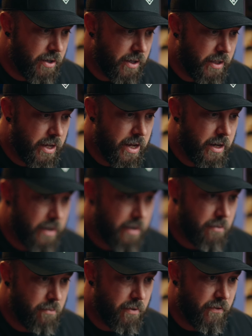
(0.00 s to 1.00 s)
Again,
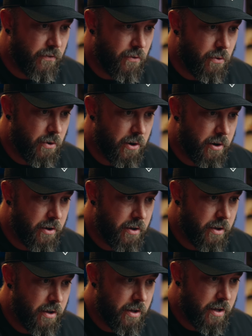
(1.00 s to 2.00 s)
before,
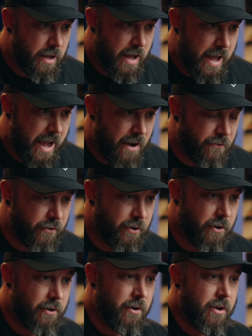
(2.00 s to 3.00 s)

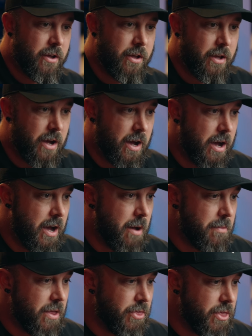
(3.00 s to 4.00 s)
after.
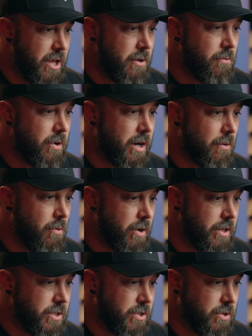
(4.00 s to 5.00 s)
And then what I want
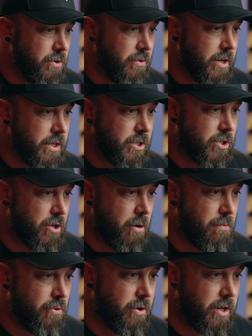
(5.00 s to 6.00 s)
to do is
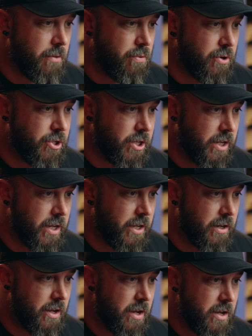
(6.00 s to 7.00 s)
start pushing
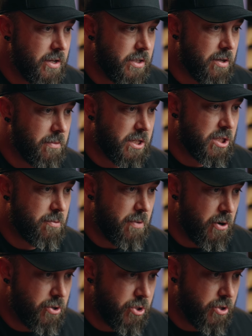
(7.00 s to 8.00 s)
in some
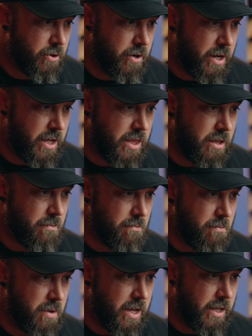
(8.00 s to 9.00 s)
exposure in the
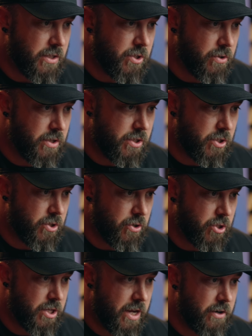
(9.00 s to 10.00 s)
mids. So this is your
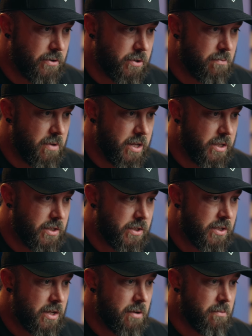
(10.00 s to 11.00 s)
shadows,
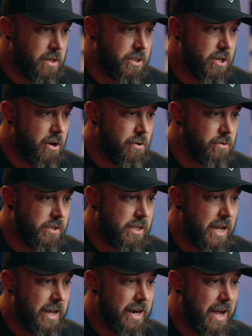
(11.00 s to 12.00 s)
mids, midtones,
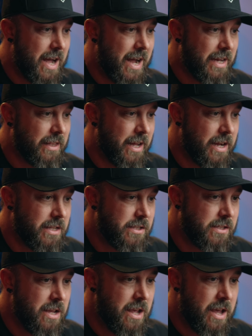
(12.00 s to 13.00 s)
and
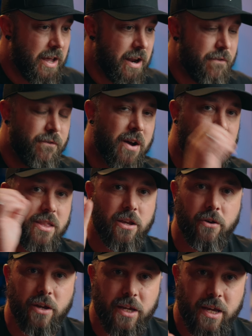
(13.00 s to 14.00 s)
highlights. And I find that
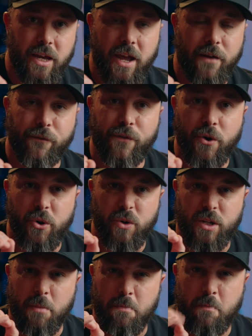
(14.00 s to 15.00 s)
you can get a photo
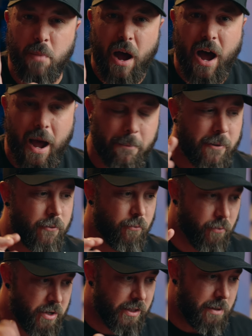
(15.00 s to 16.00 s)
to pop,
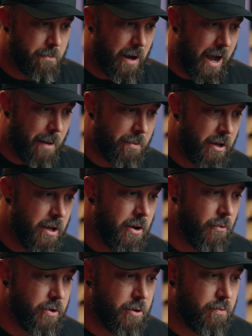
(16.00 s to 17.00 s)
really pop,
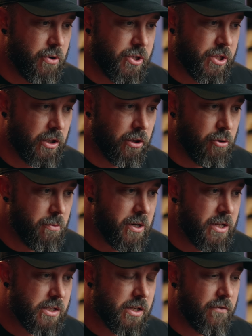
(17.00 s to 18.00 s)
when you push the
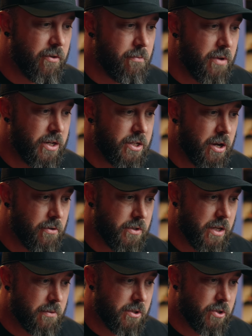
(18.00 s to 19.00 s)
luminance of the
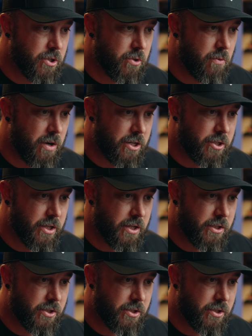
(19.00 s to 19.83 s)
midtones up. So just watch this.